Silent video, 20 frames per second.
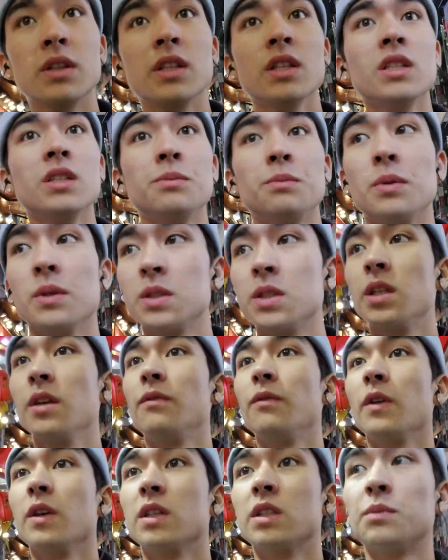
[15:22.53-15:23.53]
this
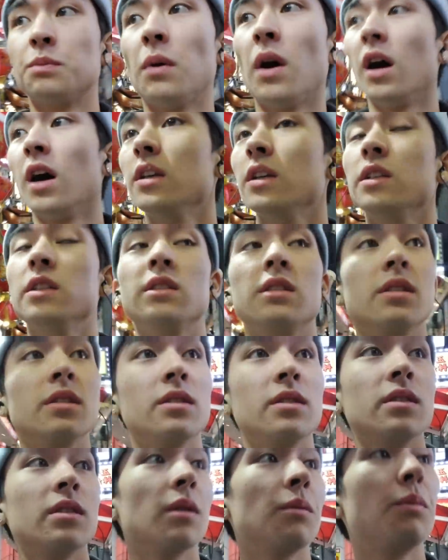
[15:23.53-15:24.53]
specific spot is
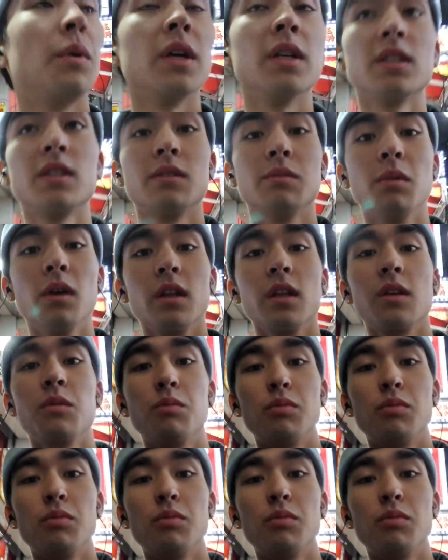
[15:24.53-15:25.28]
the best smelling